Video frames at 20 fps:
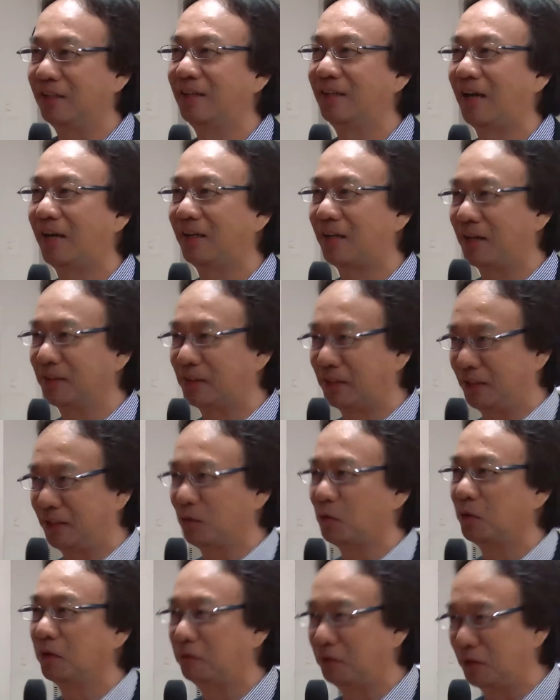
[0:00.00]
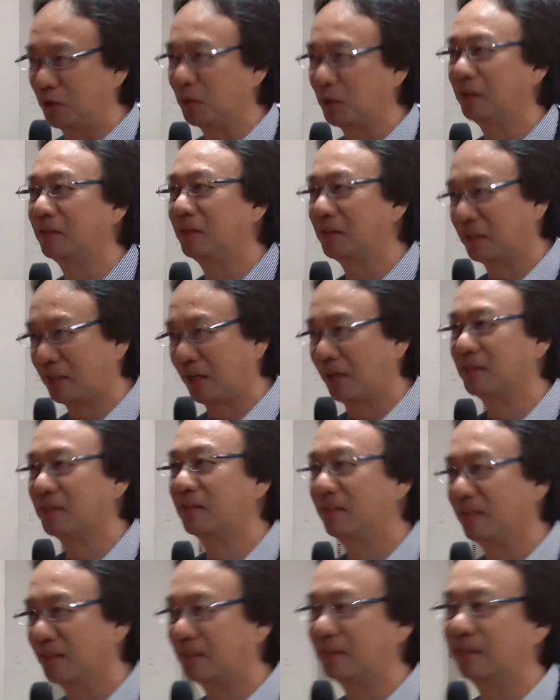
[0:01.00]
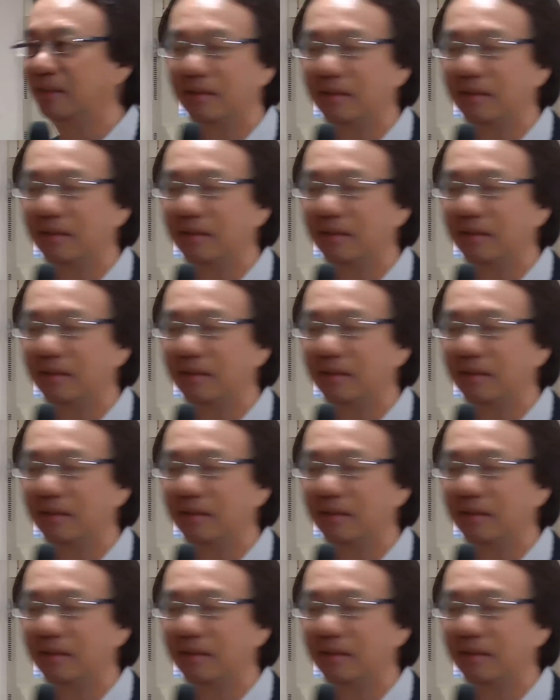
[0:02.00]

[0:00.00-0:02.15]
and I'll sit with you and discuss this.